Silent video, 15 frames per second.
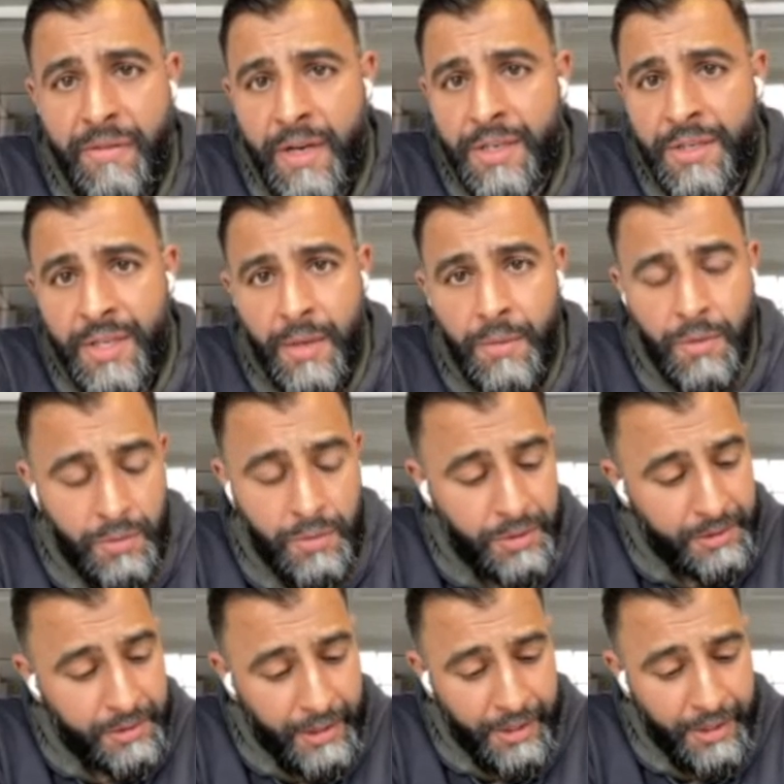friend
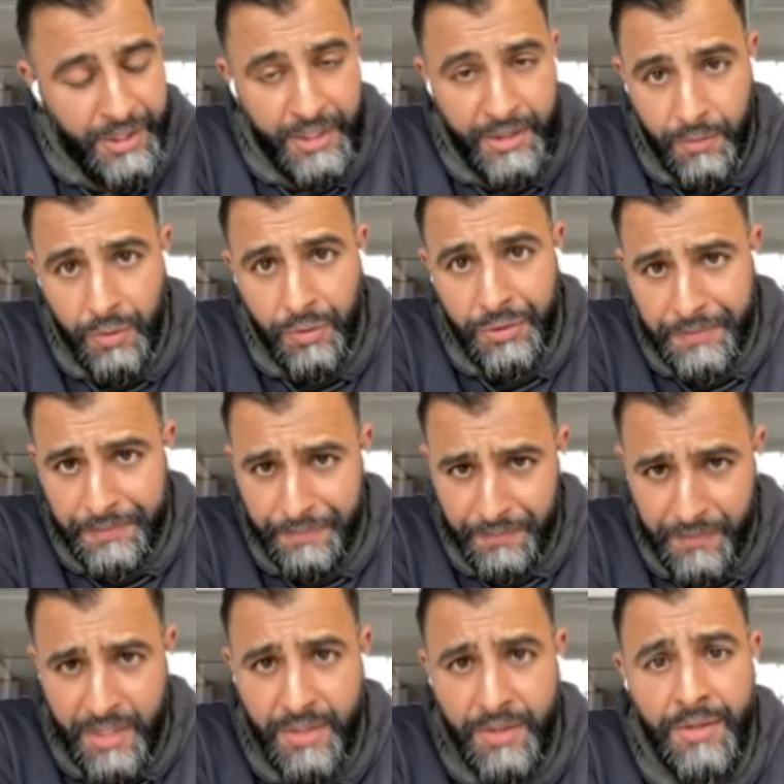Jason Walls.
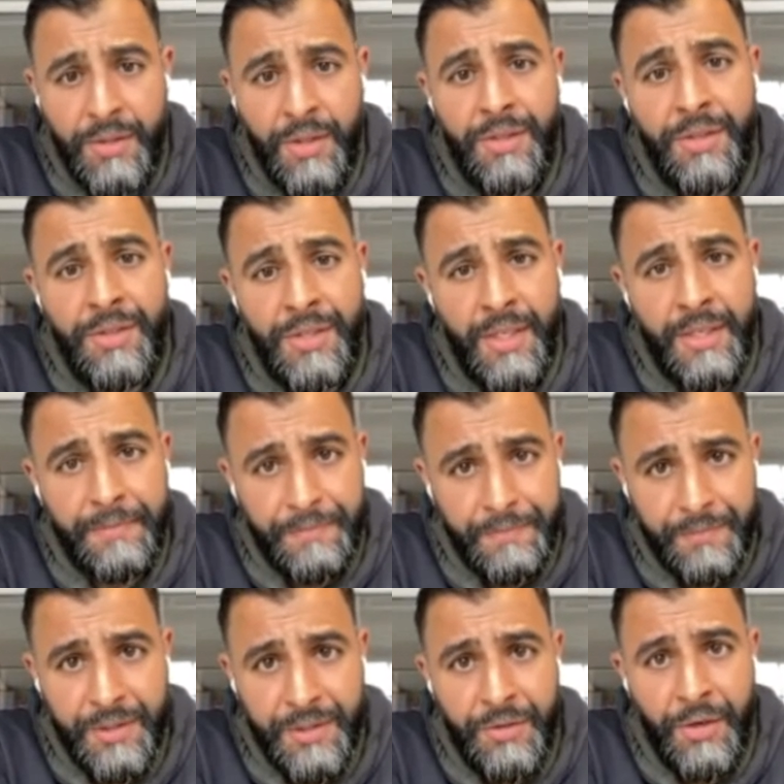His son's got Duchenne
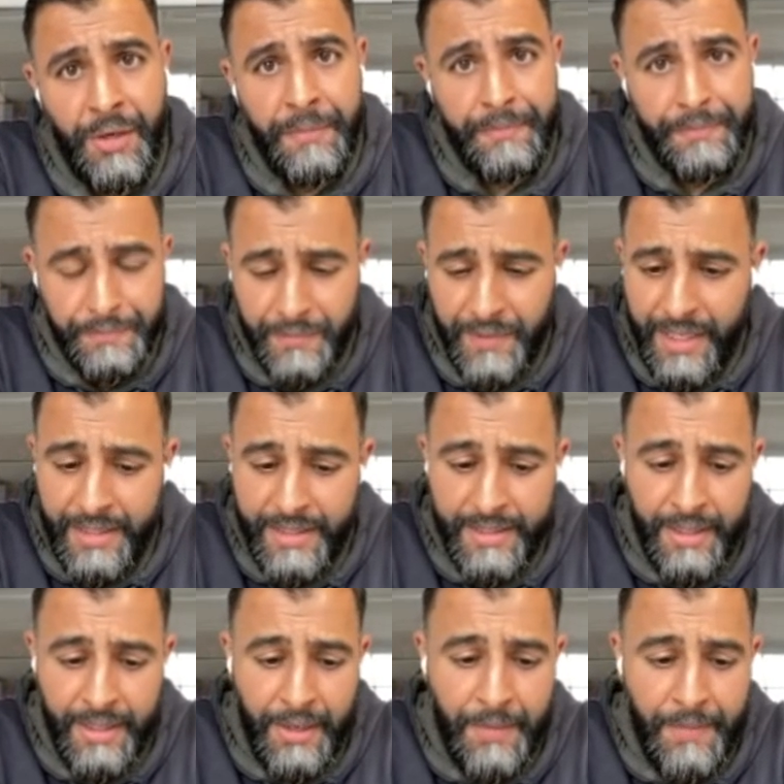syndrome.
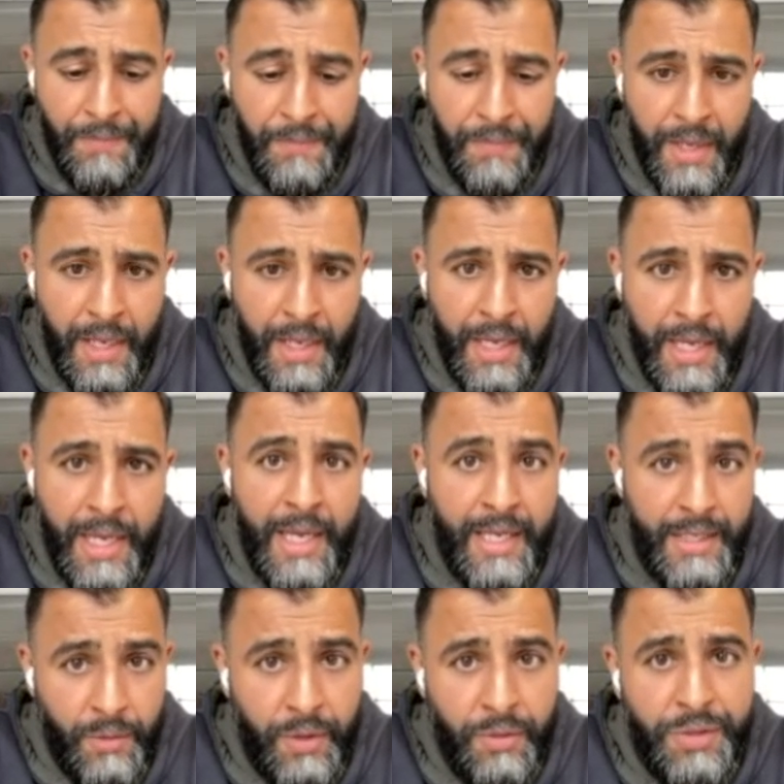It's
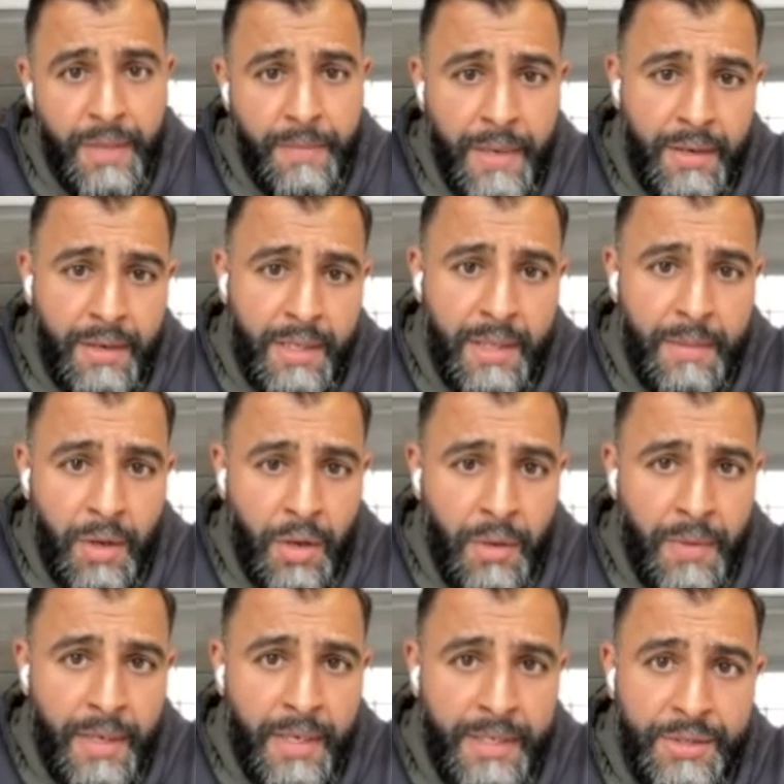he's wheelchair bound at the
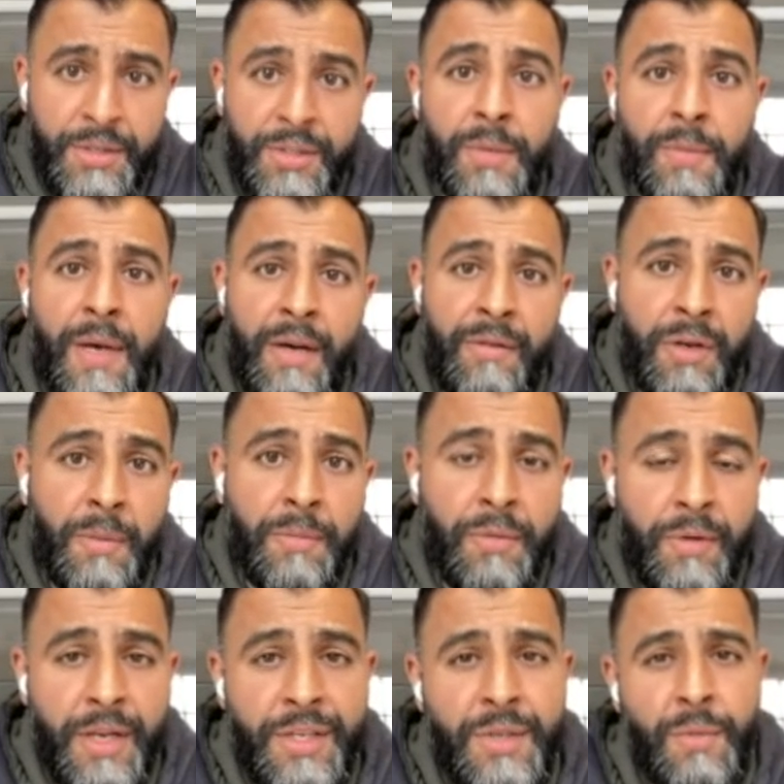moment. He's just come out of an
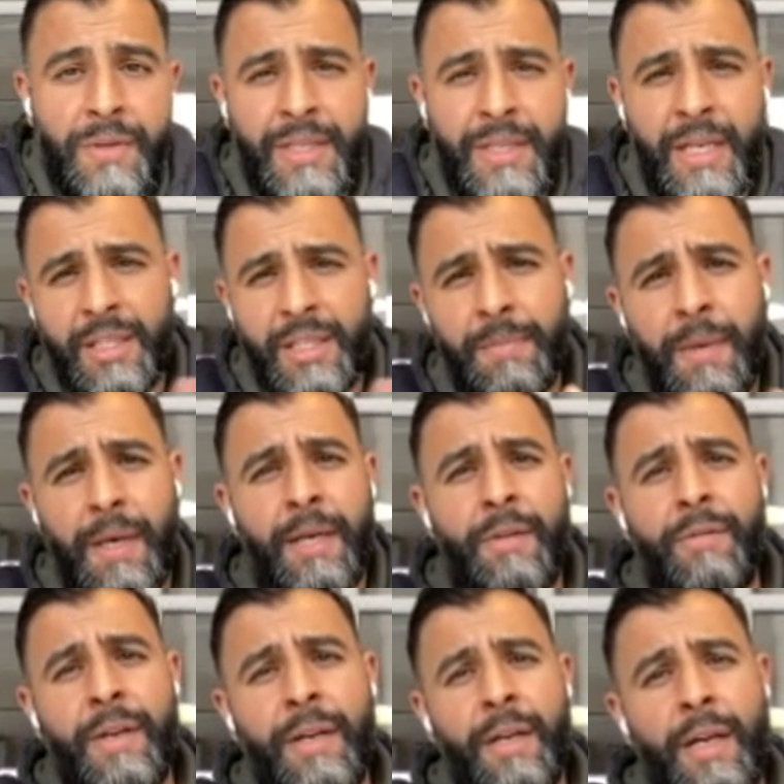operation where he's had his spine
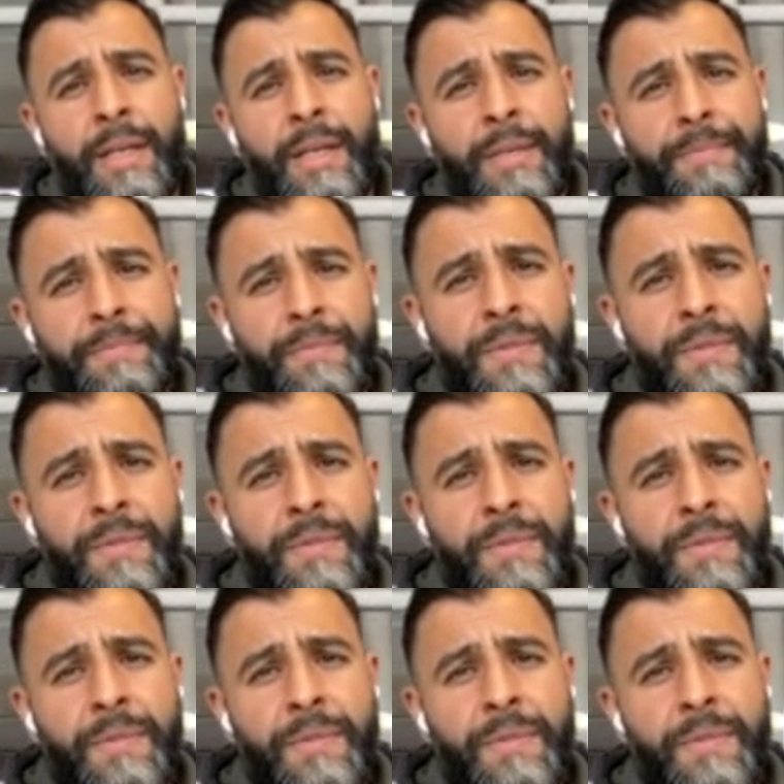realigned,